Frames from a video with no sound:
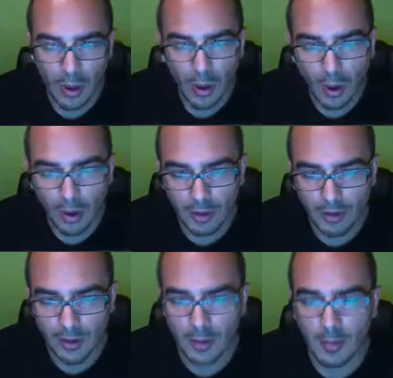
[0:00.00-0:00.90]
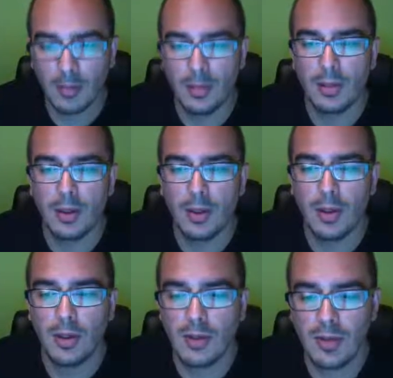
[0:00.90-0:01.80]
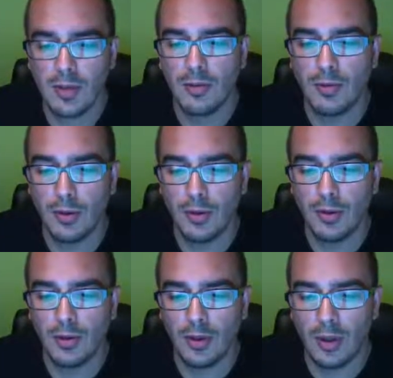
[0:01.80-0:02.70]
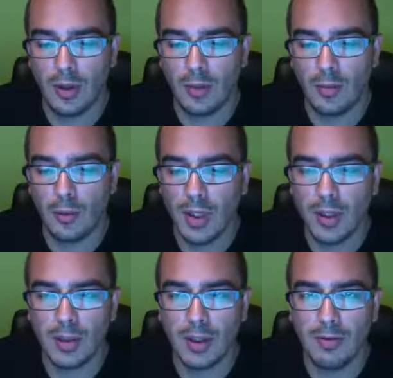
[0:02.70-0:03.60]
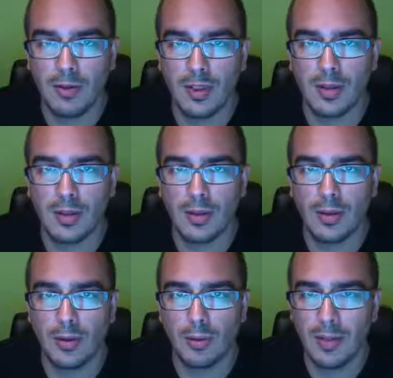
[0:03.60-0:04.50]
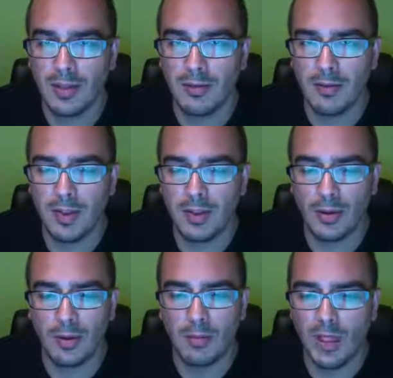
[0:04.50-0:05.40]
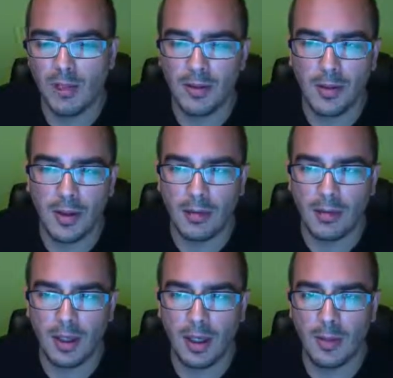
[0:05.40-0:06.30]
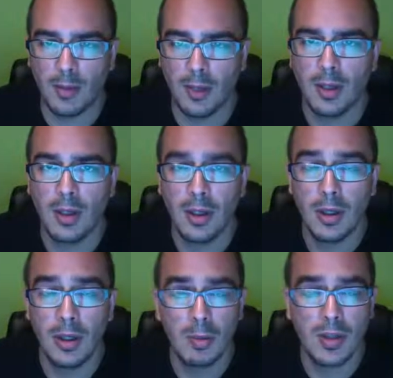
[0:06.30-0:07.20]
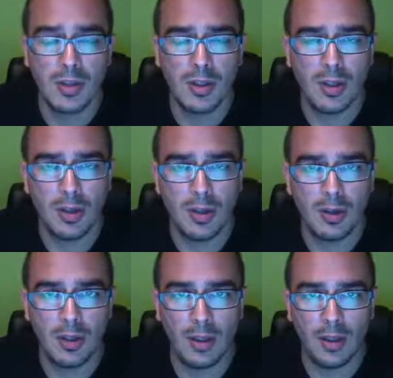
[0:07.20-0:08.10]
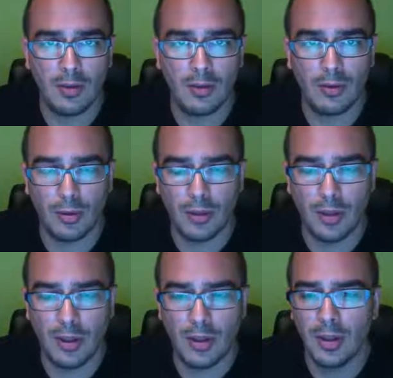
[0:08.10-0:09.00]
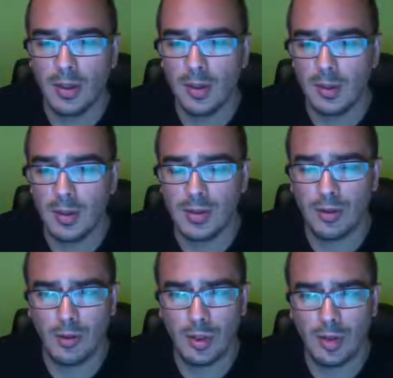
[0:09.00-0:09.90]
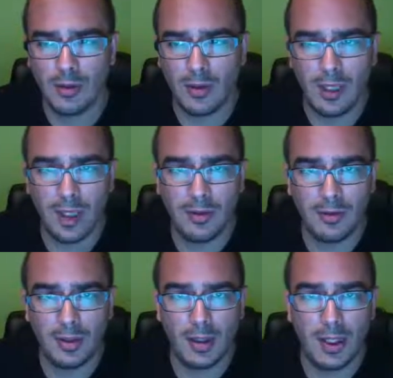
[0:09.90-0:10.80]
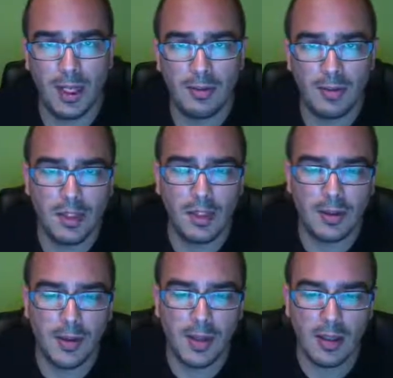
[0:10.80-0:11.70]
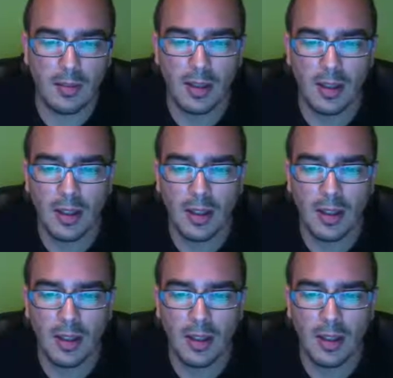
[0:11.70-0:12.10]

All of them should focus on one great feature or benefit or amazing thing of the camera. Make sure that you give it a nice story. Make sure it's part of your lifestyle theme.